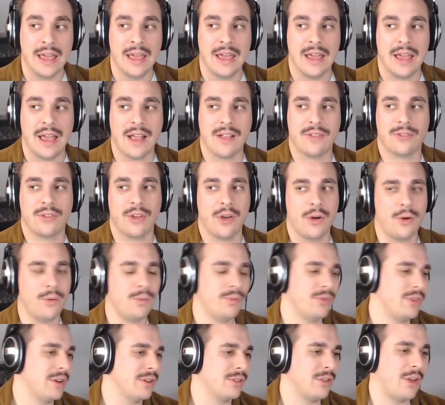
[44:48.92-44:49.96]
And so
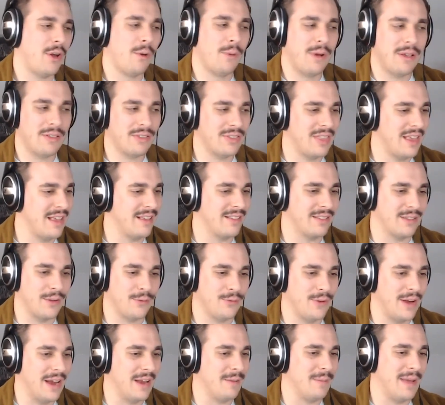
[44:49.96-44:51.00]
there's always things to
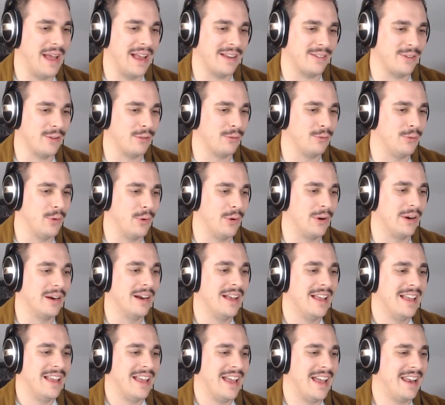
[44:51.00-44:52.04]
find matches for.
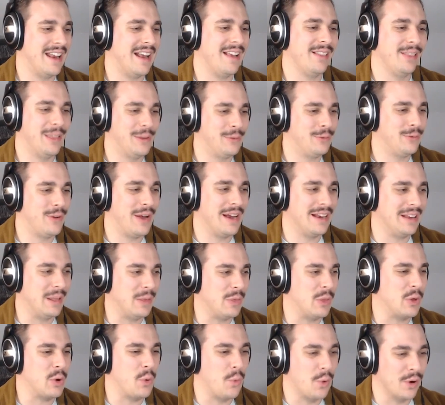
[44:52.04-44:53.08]
And I love
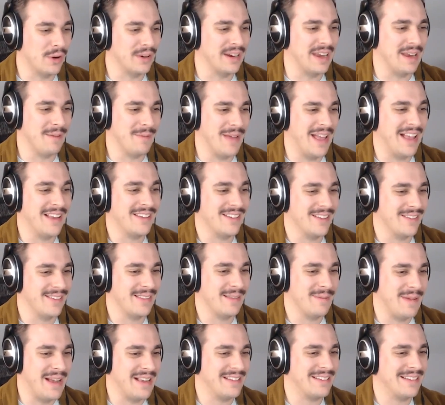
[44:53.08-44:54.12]
finding the quirky matches,
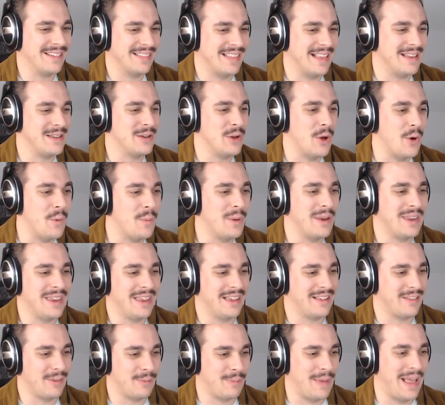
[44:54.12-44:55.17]
the matches that nobody
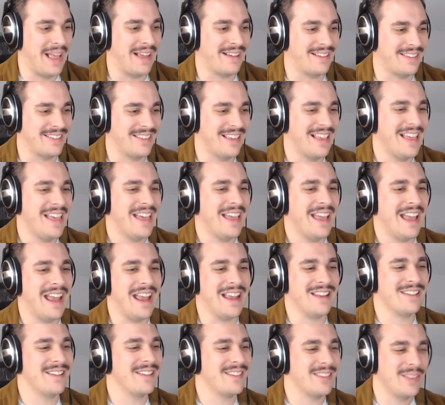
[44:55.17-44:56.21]
expects,
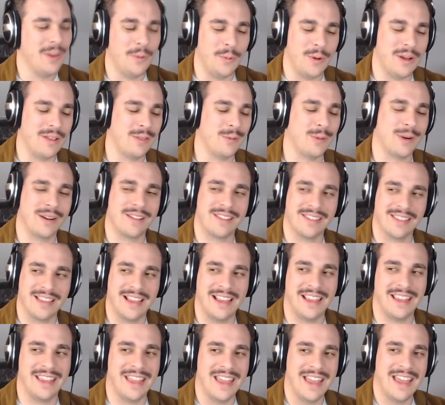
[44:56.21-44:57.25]
and just the ones where it's
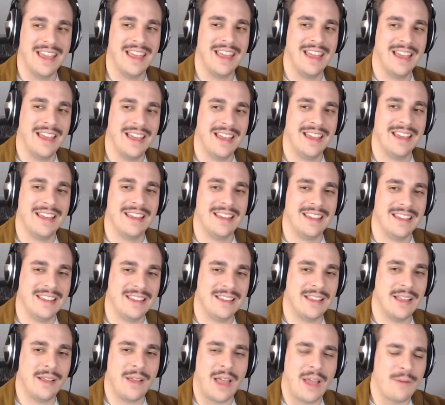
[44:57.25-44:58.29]
like,
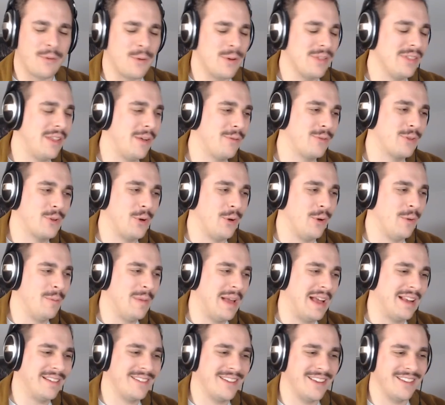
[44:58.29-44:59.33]
everyone loves gold
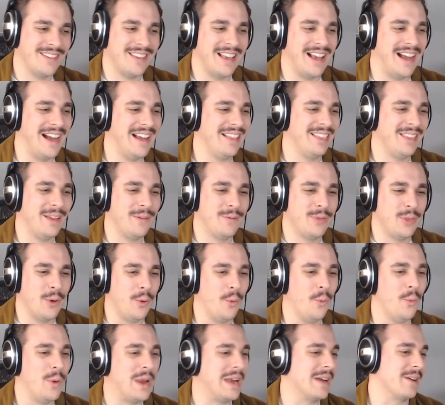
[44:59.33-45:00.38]
matches. I love the
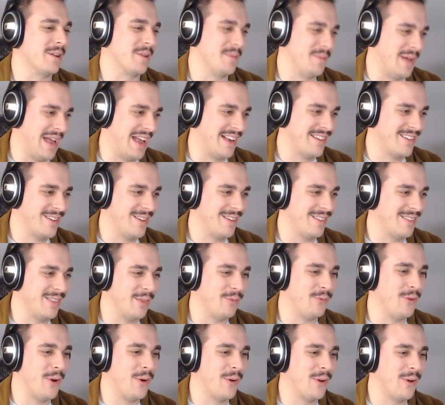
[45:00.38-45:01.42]
weird matches, the
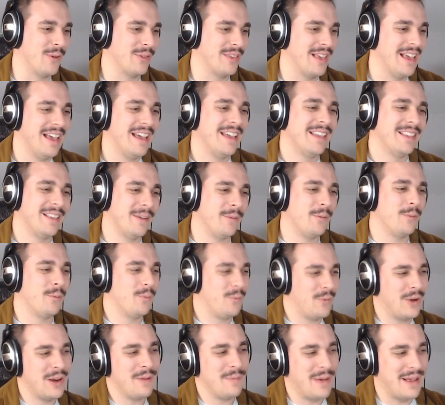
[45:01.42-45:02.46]
photos.
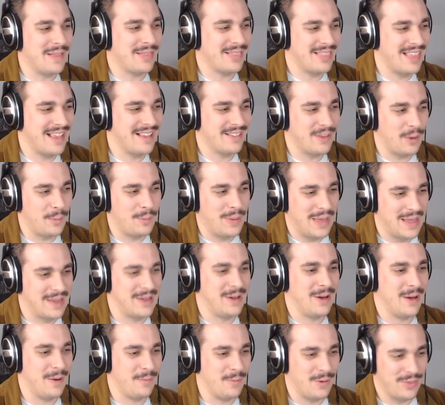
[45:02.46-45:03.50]
One of my things I'll
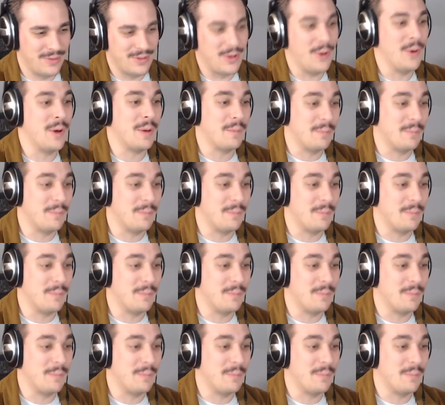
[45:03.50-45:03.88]
pick on with going